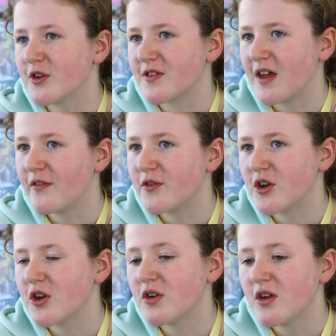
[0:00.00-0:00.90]
looks
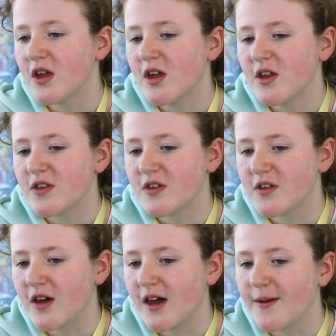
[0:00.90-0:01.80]
after you
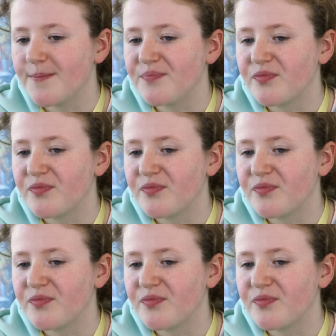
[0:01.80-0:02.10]
to